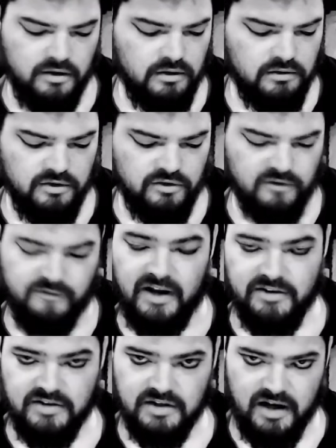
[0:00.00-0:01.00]
These are
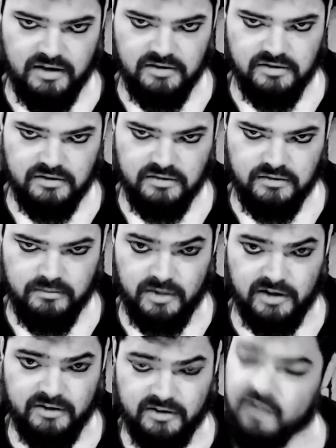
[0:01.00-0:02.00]
fancy dice
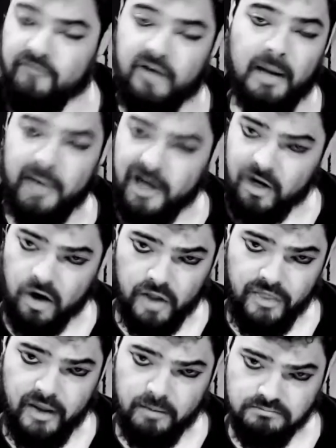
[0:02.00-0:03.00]
because they say Vampire
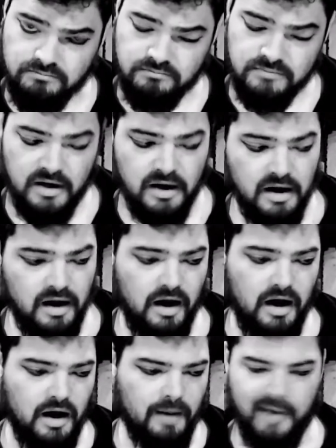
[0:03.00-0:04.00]
on them.
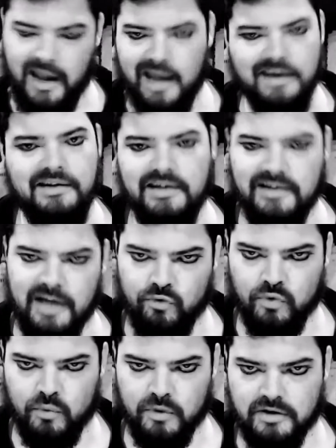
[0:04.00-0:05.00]
Any D10s
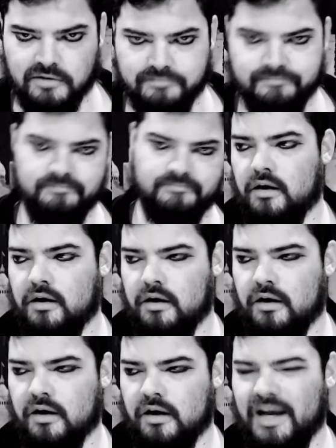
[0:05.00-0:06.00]
will work.
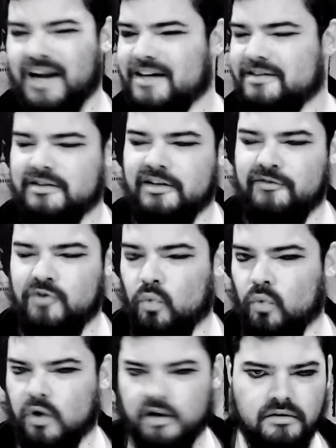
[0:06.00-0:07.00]
And honestly, if you
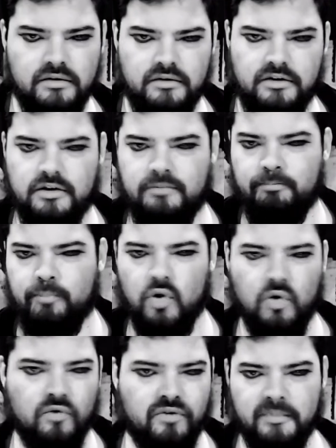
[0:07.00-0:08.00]
want to
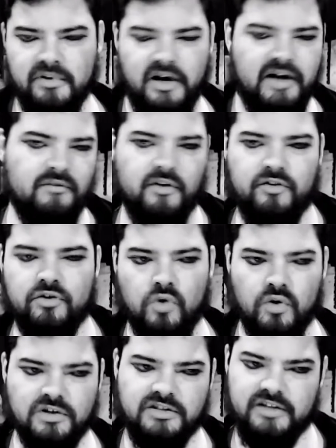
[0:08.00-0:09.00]
pull from a lot of other
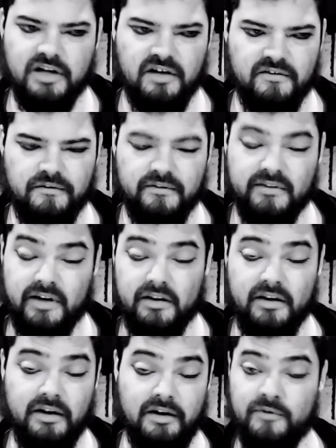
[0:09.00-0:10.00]
lore stuff, a lot of
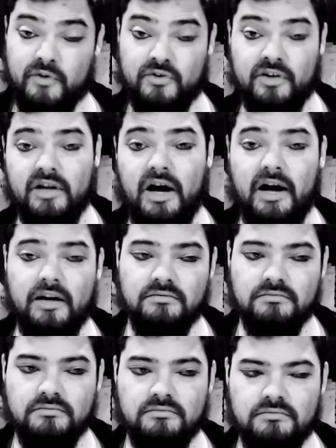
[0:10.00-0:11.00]
that info is online
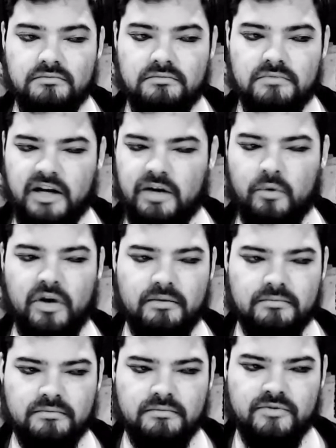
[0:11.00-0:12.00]
anyway,
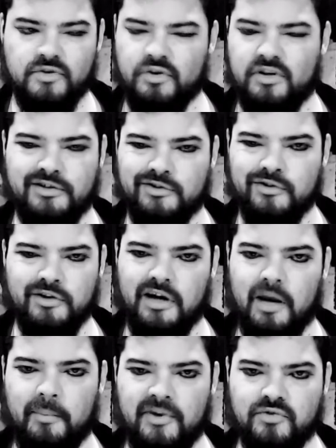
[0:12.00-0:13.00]
so you can just look it
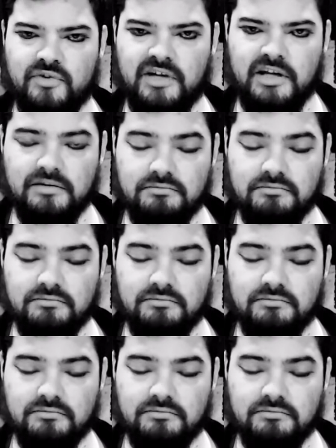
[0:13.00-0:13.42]
up as you need it.